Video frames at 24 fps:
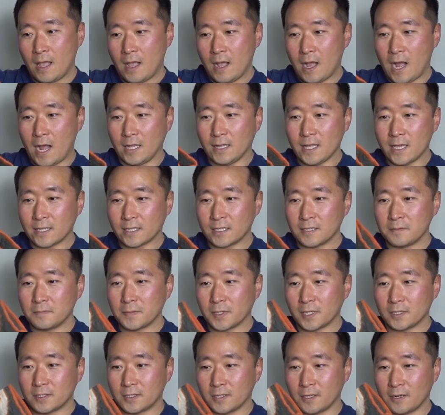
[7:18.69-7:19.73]
I like them
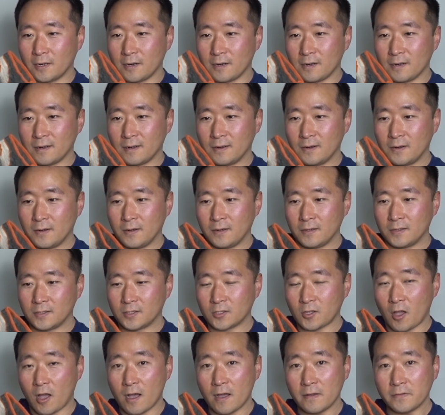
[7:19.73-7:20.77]
because they're
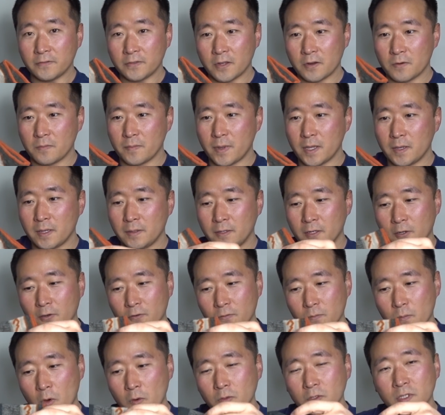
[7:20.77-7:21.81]
soft. They're made
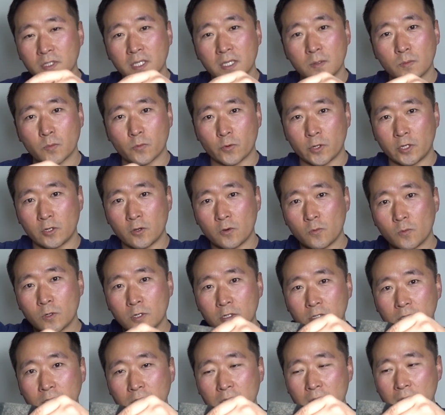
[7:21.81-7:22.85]
of mostly merino
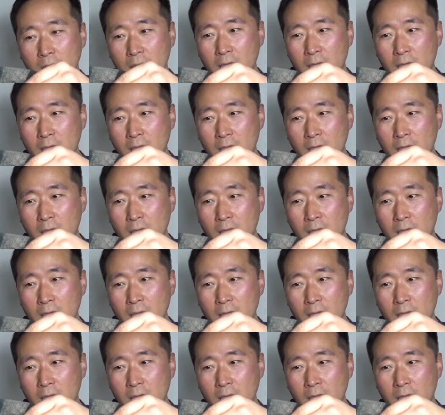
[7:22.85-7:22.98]
wool.